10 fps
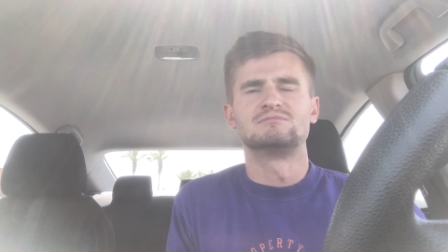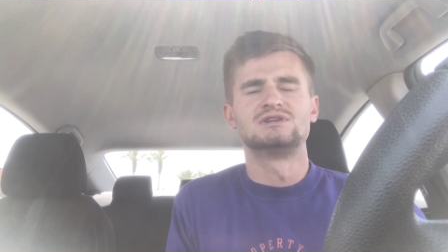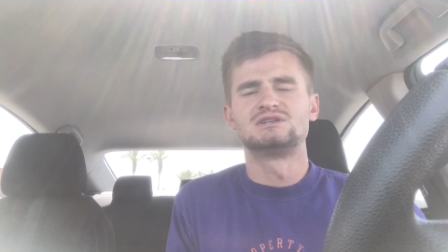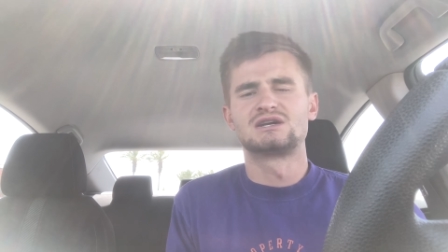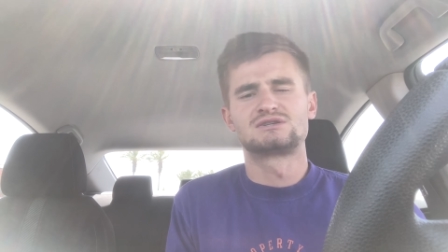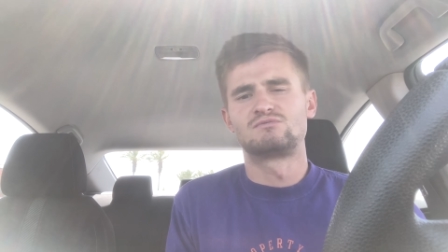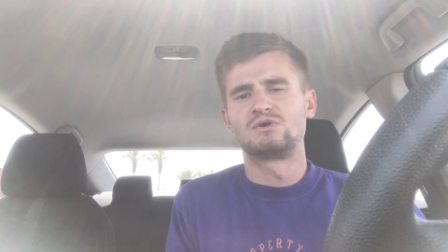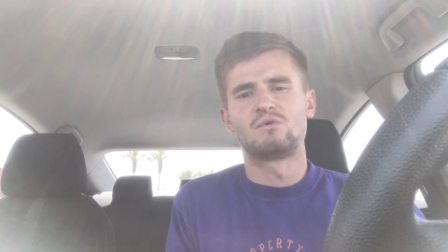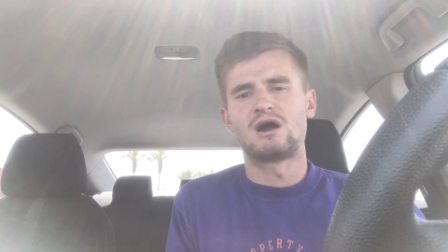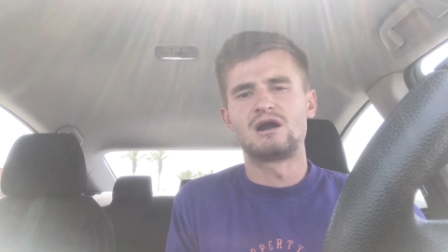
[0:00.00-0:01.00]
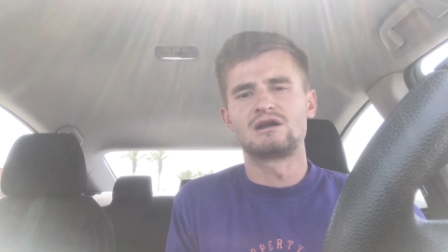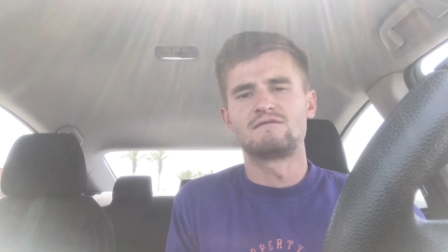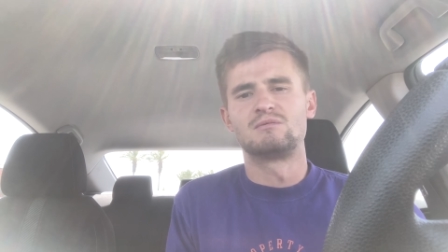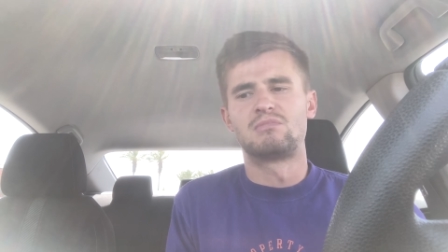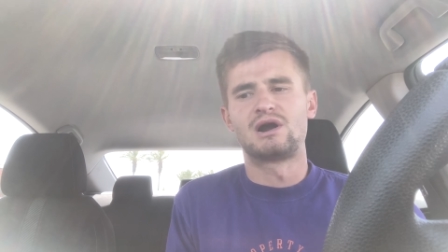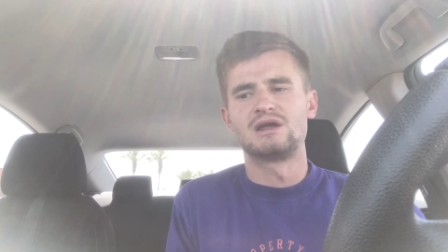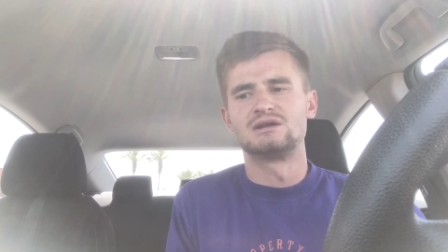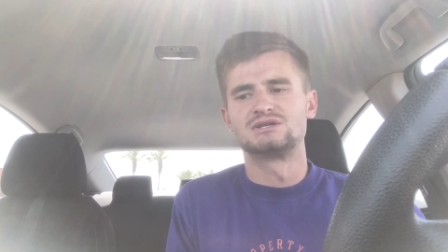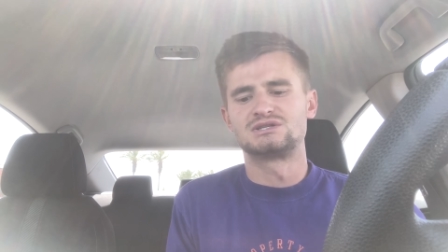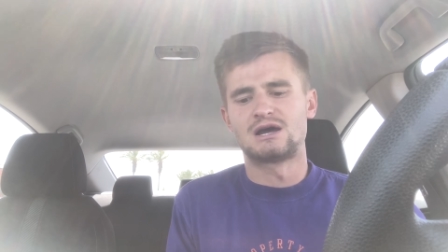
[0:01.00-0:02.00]
I mean, it takes some rewiring of your
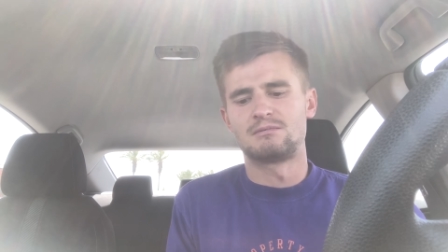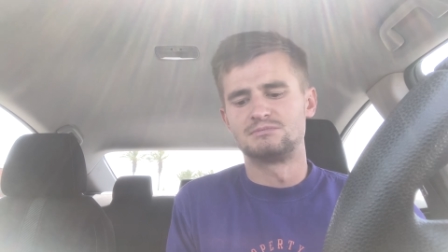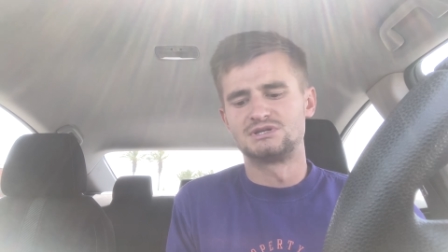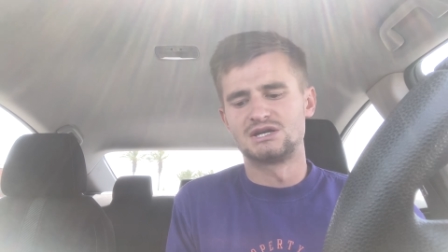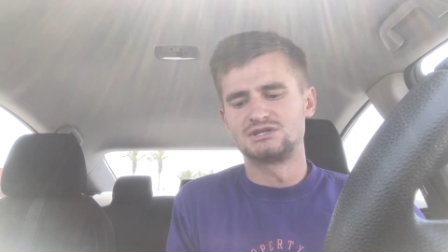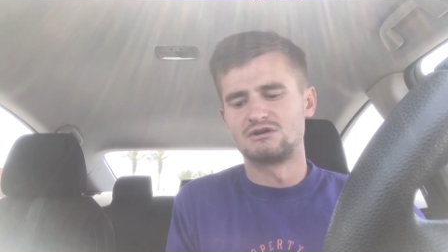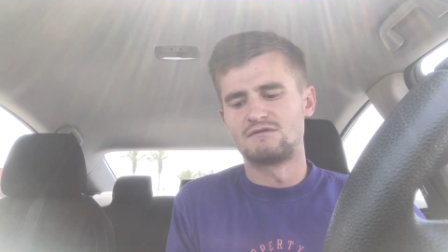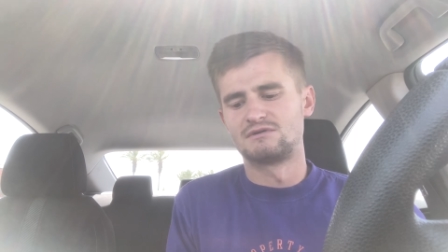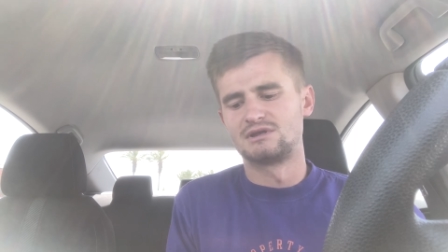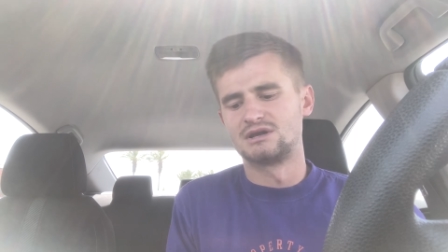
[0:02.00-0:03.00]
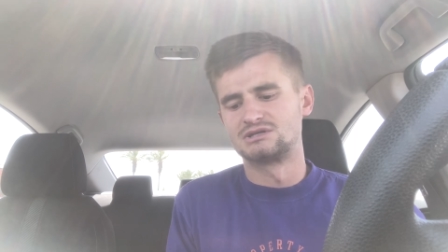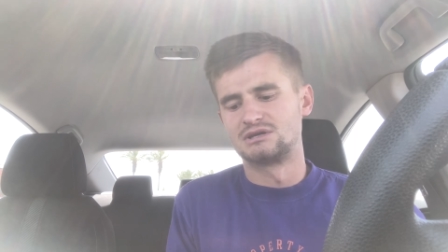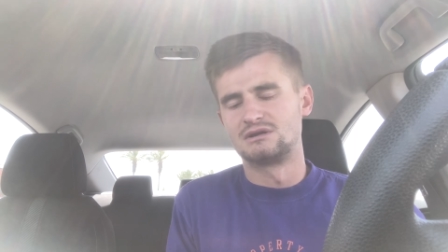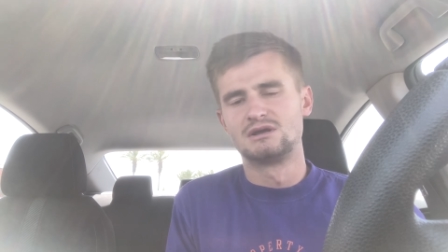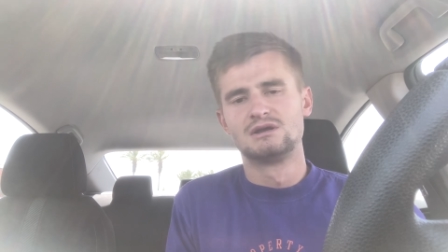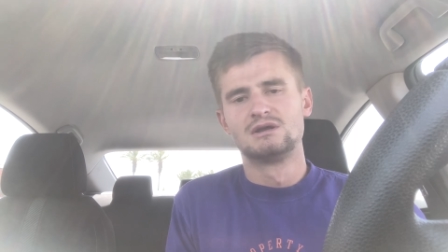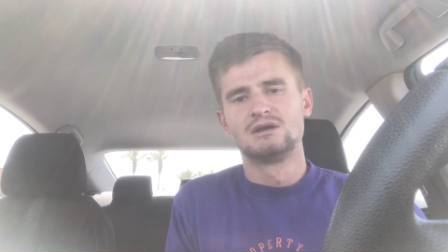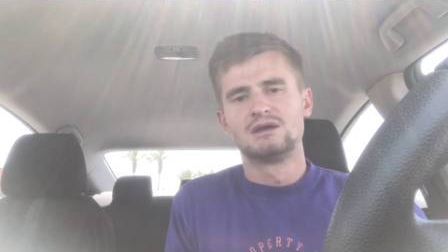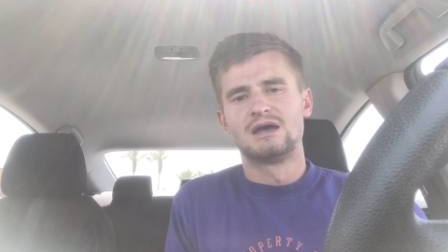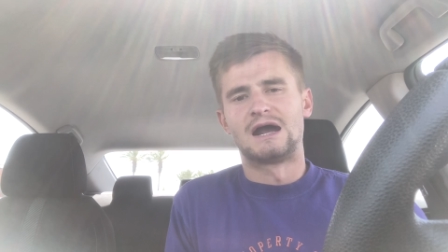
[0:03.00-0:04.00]
brain to stop obsessing over things and
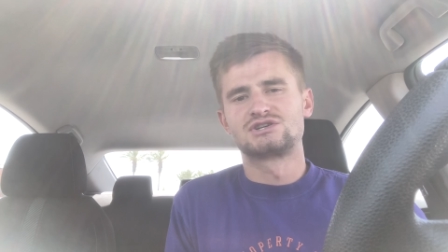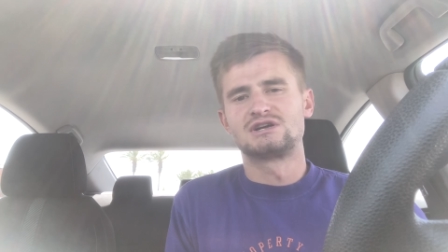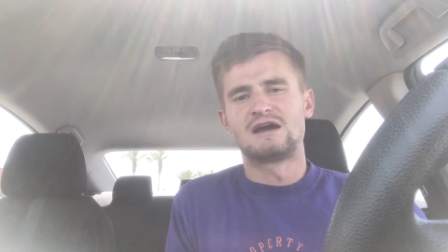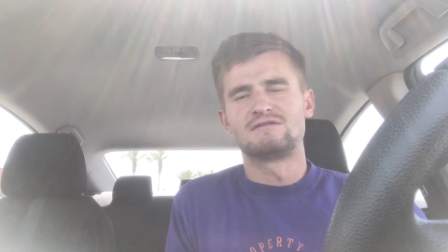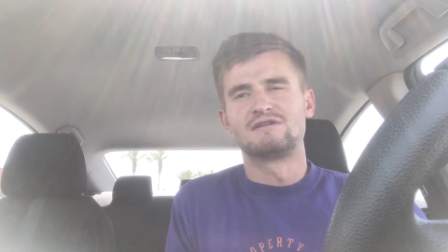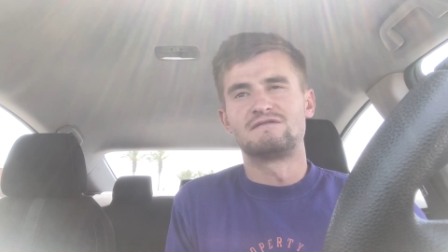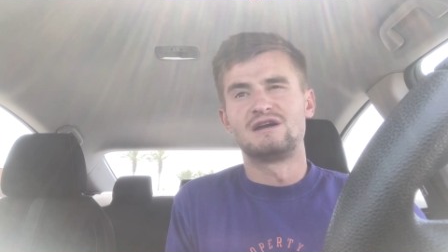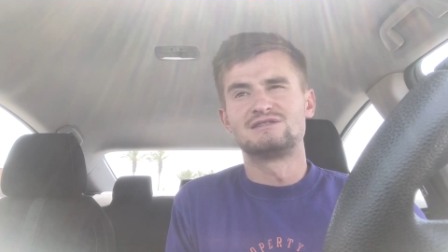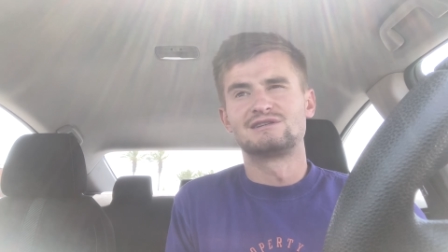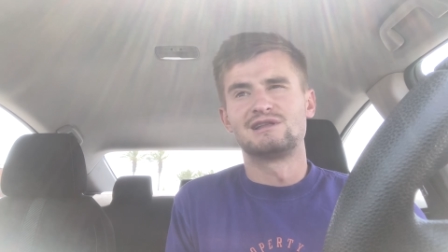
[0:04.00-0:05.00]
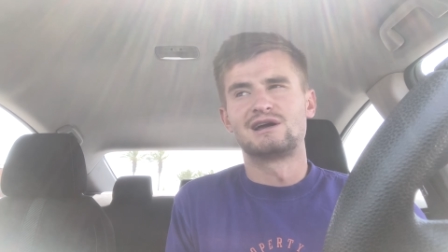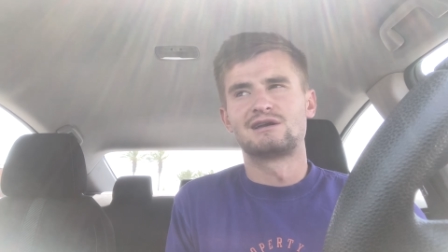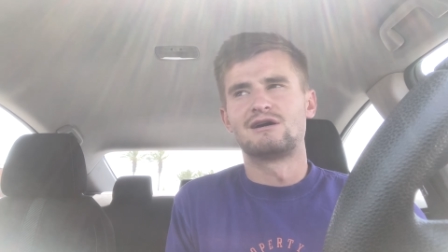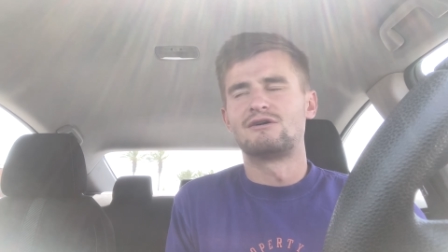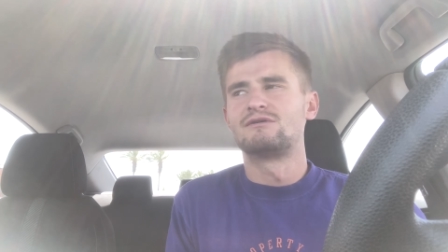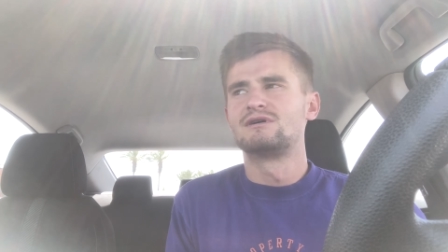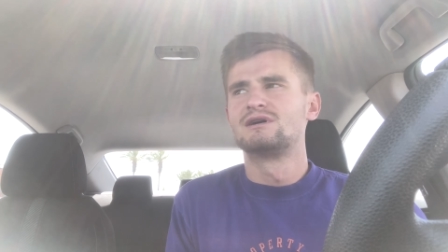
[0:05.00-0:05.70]
actually having the faith to let go.